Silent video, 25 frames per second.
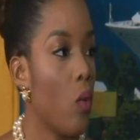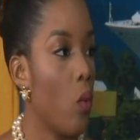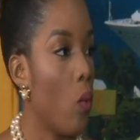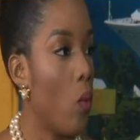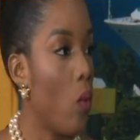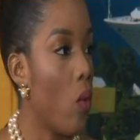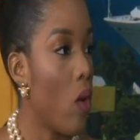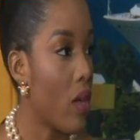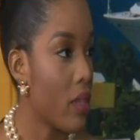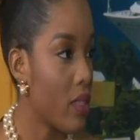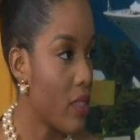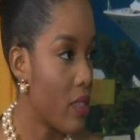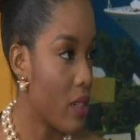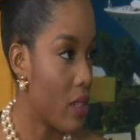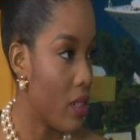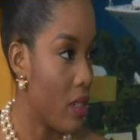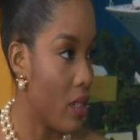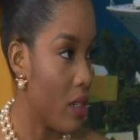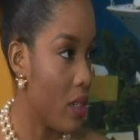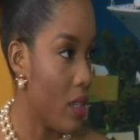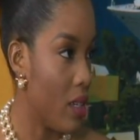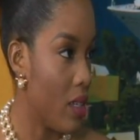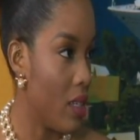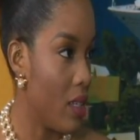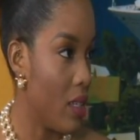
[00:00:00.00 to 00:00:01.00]

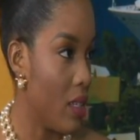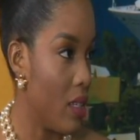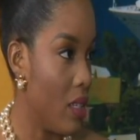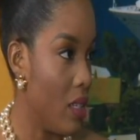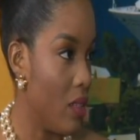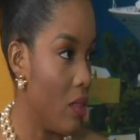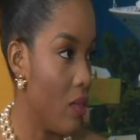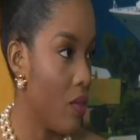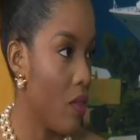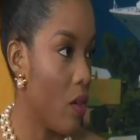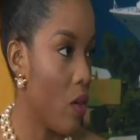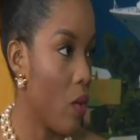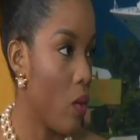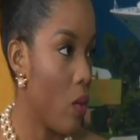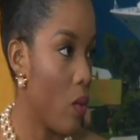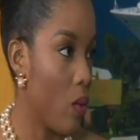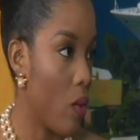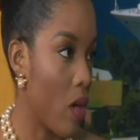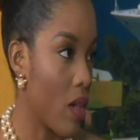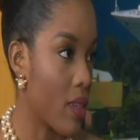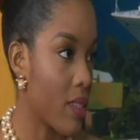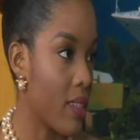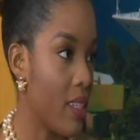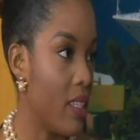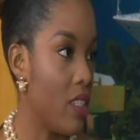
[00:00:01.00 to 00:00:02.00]
water underneath our rocks,